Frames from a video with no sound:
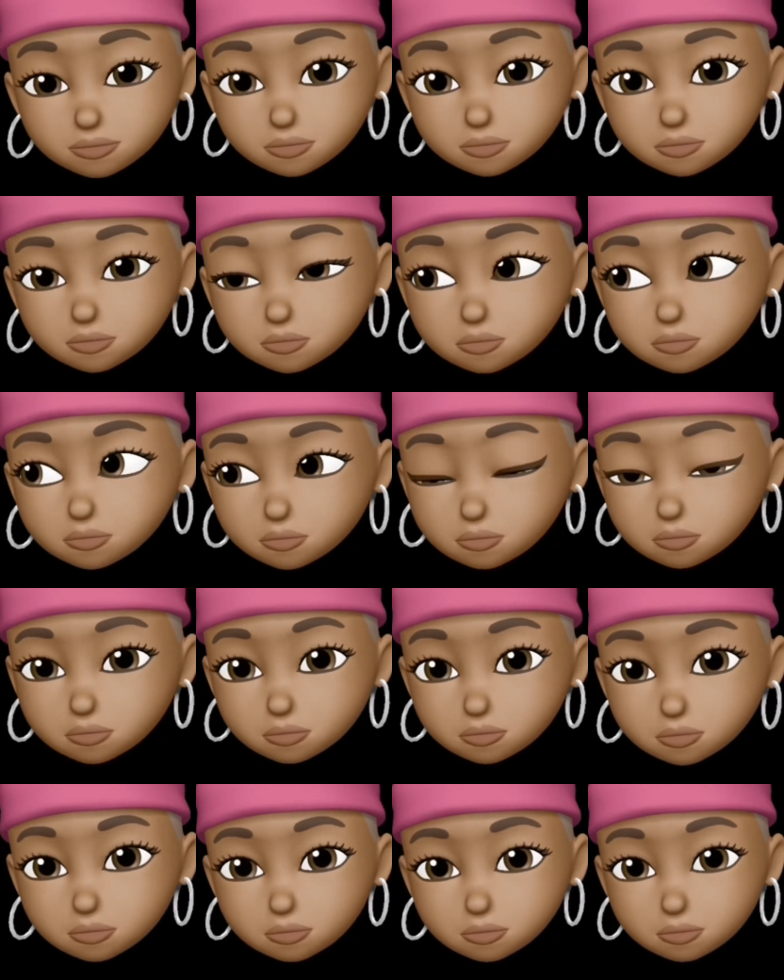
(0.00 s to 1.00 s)

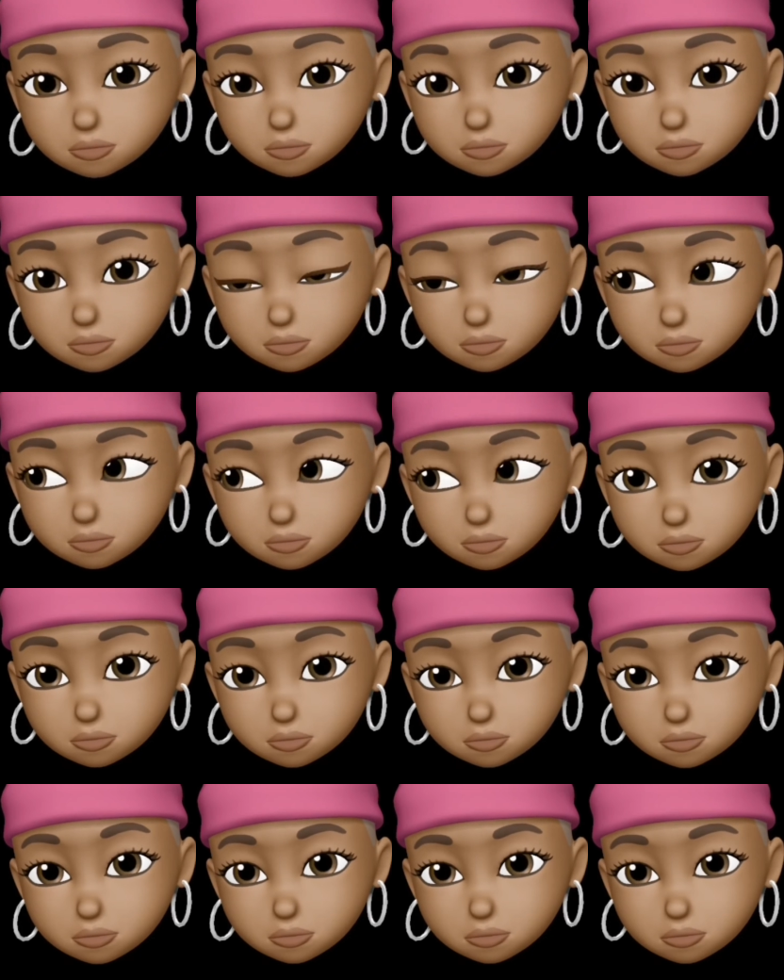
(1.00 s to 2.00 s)

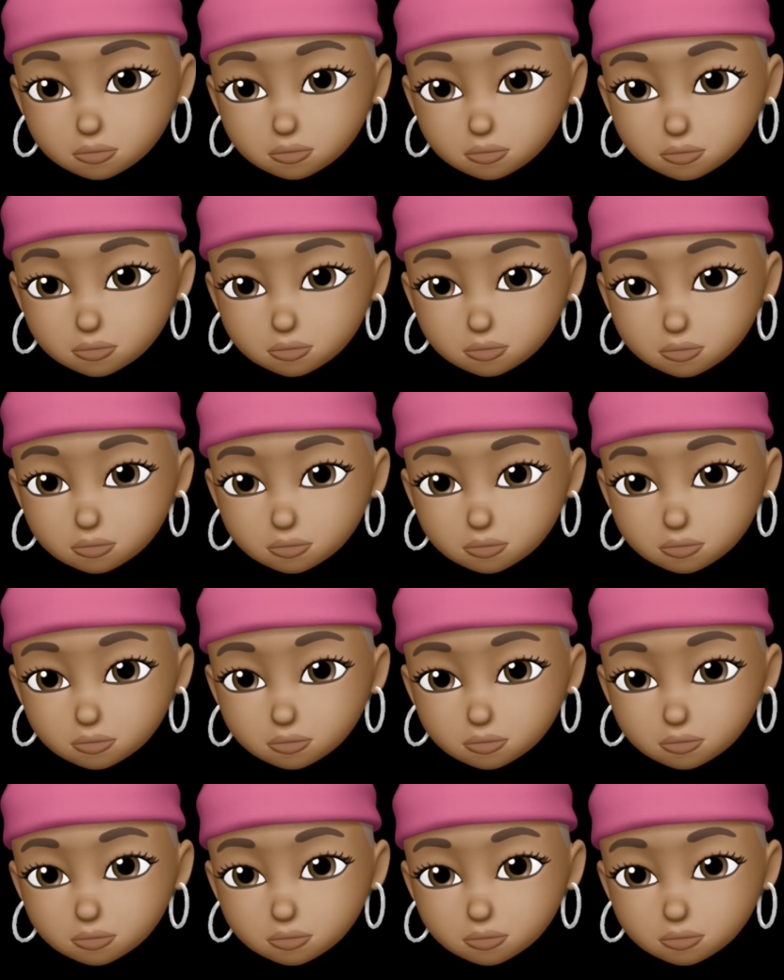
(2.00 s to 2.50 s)
Nobody speaks.